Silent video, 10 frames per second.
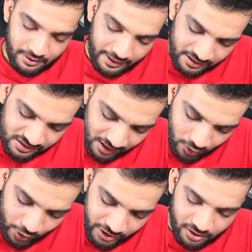Next, I'll
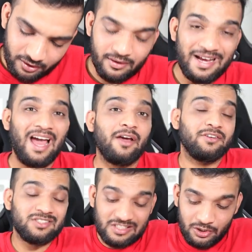go here. I
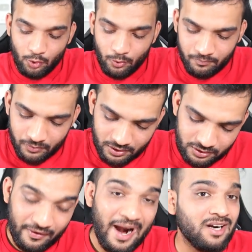have a 0.
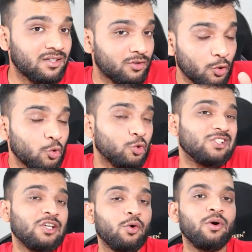So, if I add 2 to
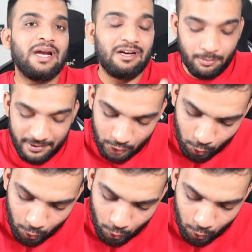0, it will be